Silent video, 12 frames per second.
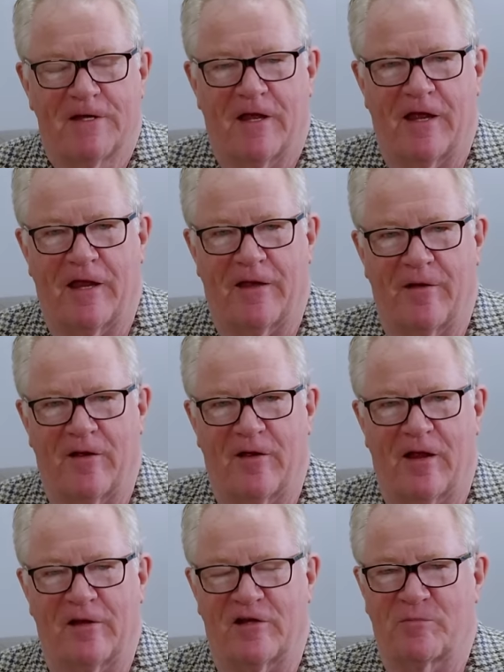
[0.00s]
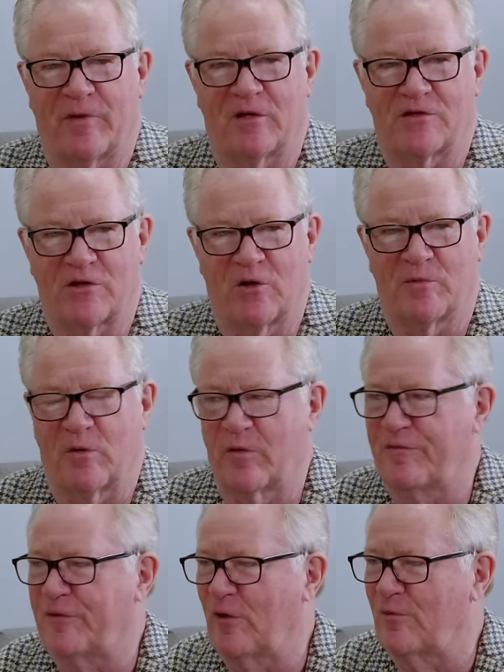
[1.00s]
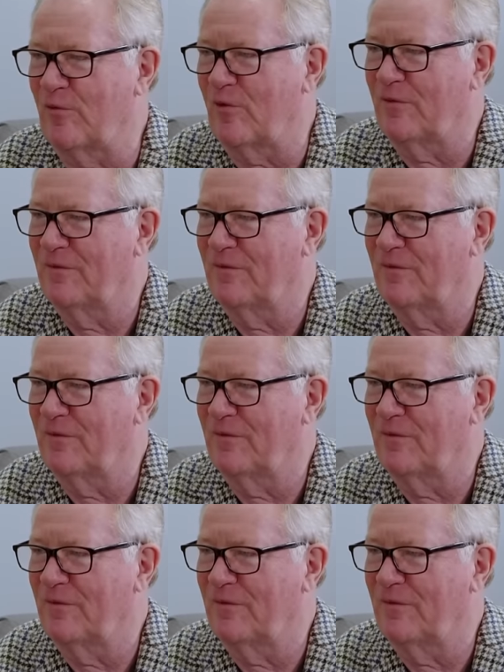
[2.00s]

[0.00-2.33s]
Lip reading: and it's been zoomed to a funeral.